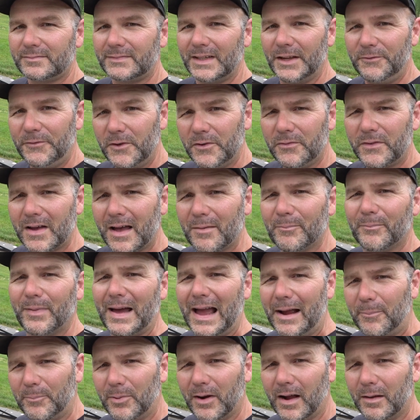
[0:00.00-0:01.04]
If you've got
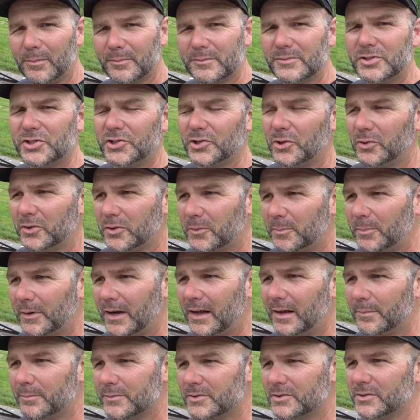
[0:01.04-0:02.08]
back problems, shoulder
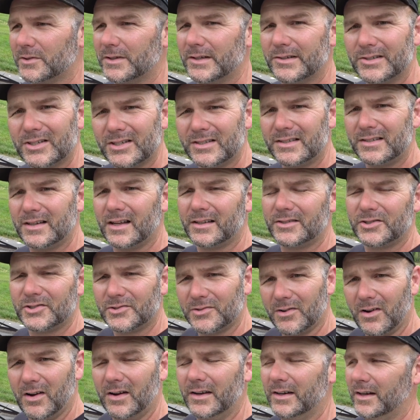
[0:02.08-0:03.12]
problems, or you're just not
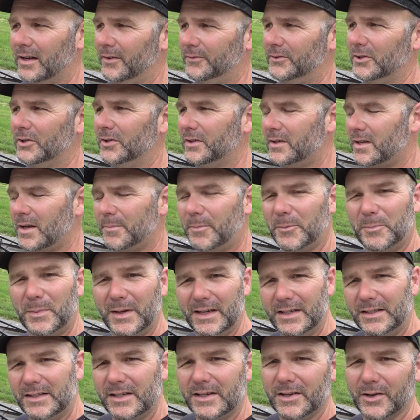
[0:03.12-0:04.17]
strong enough to hook up a
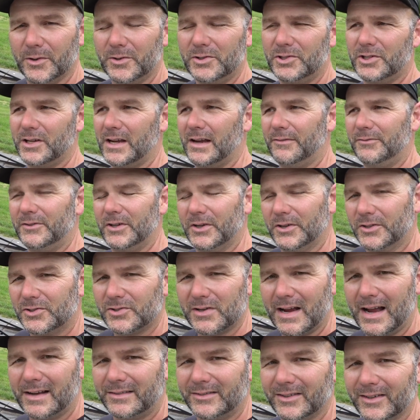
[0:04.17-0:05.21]
PTO shaft to your
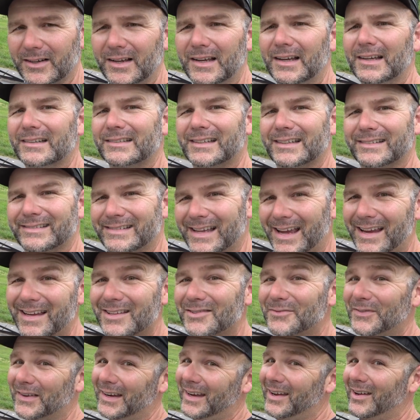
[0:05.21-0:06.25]
tractor,
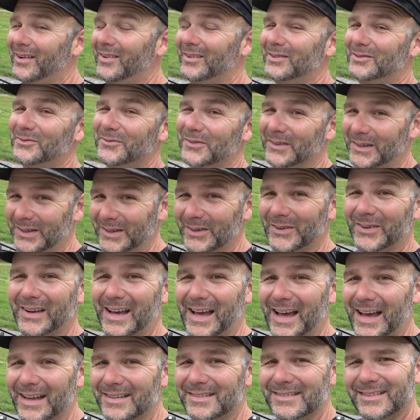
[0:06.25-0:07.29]
today's video is for you
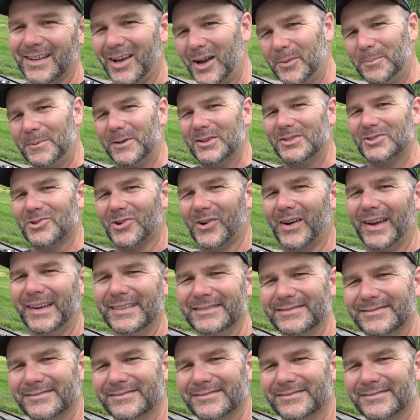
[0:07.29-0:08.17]
guys. Hope you enjoy.